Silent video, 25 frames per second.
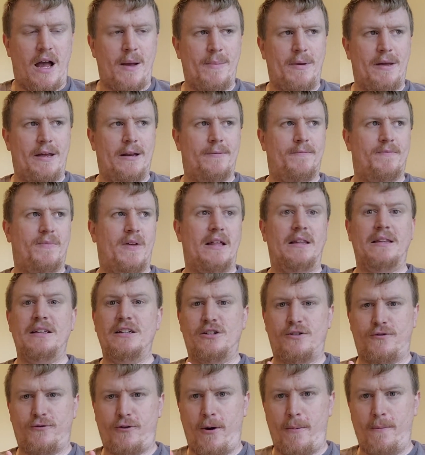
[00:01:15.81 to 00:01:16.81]
I mean, at
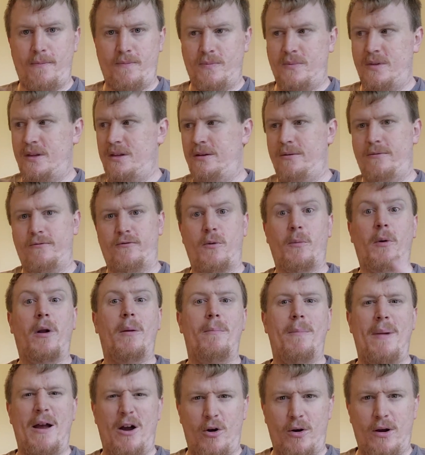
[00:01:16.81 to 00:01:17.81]
least from an
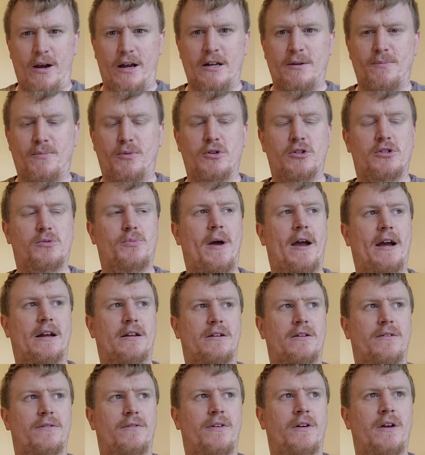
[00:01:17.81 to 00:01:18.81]
American
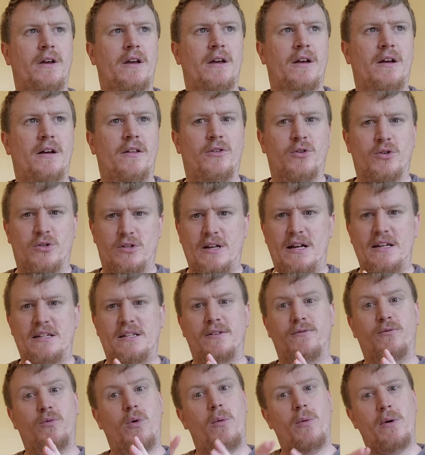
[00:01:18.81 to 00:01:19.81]
perspective, there's
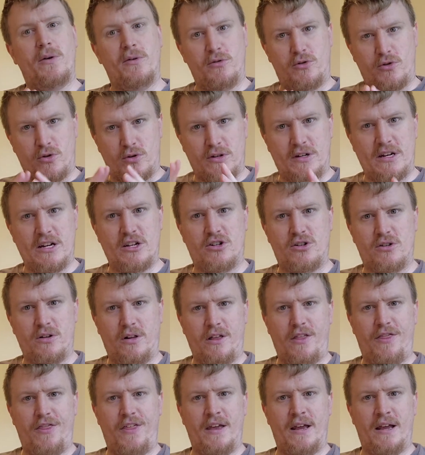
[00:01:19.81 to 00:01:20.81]
less of what we would
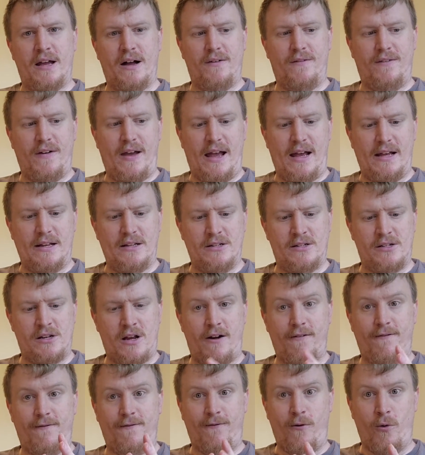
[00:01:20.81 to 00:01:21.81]
traditionally think of as
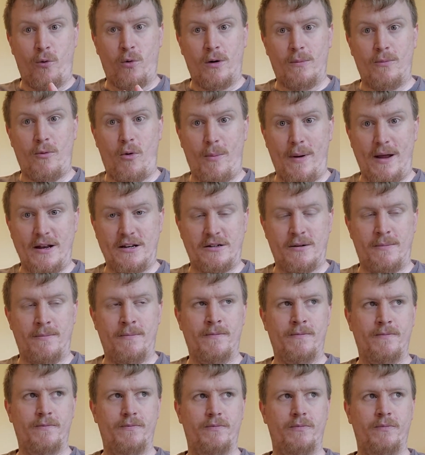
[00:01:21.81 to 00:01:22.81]
a forward
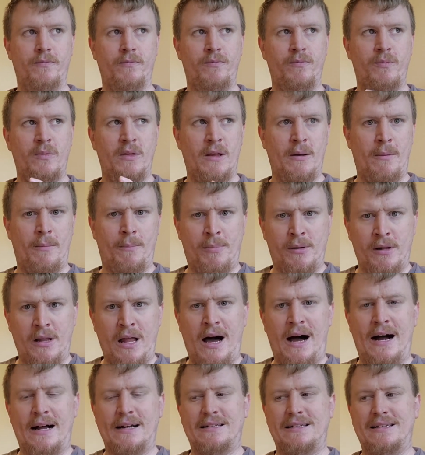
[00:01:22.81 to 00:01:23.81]
momentum
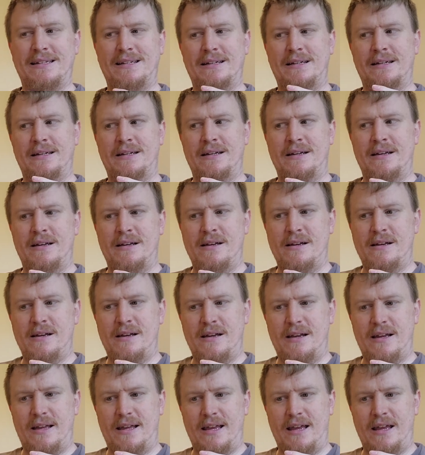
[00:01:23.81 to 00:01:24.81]
plot,
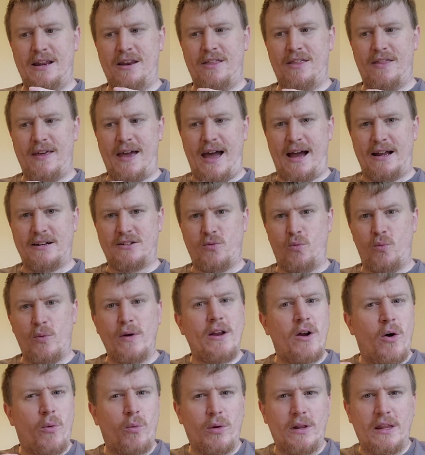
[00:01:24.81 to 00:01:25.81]
in that
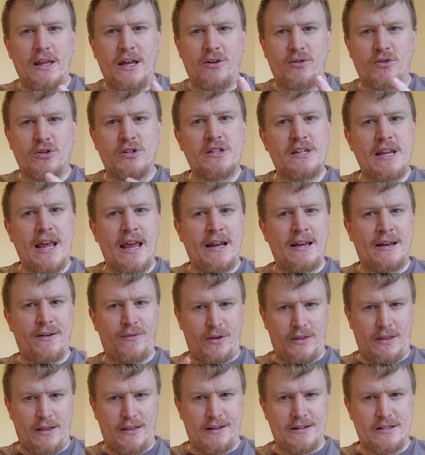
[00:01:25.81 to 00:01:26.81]
we don't really understand
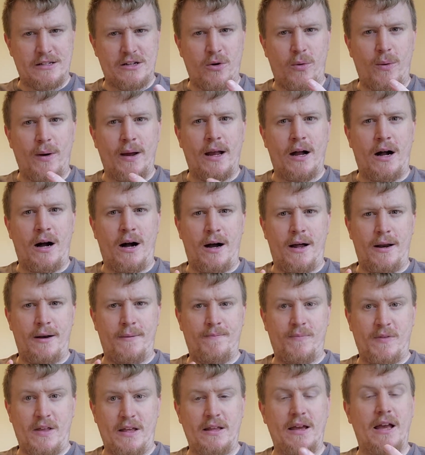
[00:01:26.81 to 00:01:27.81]
everything that's going
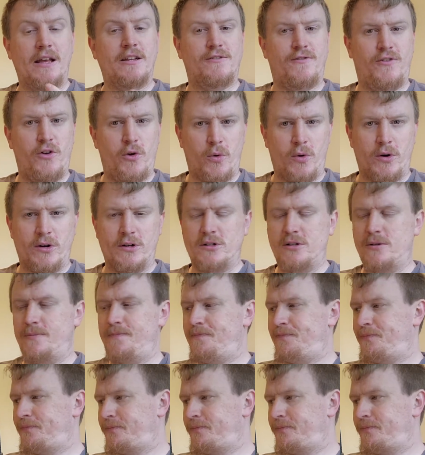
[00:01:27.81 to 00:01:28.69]
on as viewers.